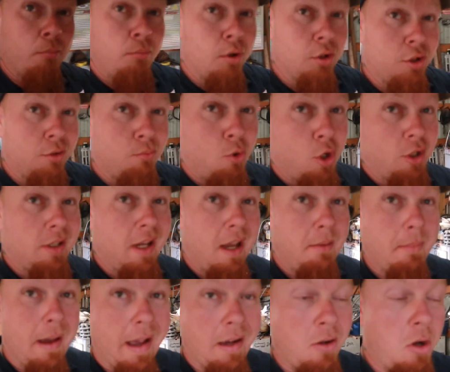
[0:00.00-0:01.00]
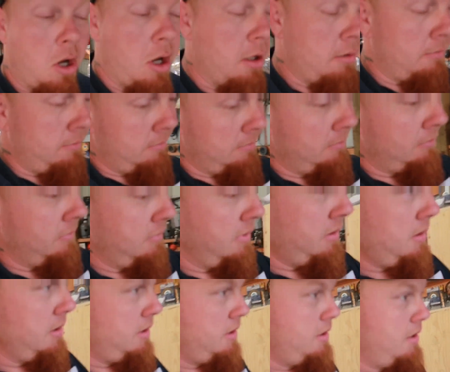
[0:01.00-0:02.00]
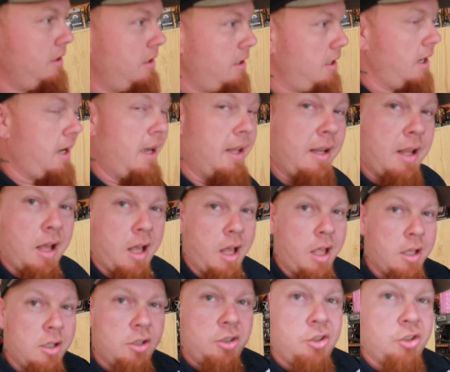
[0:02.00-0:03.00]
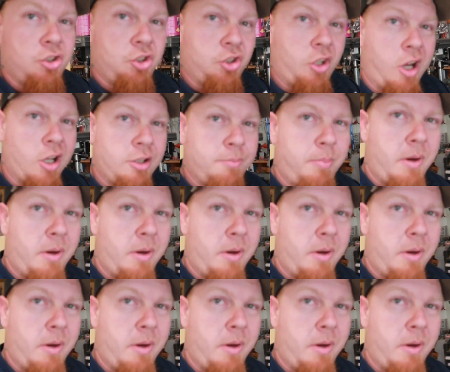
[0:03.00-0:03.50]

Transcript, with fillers: Put some more tape back on, and start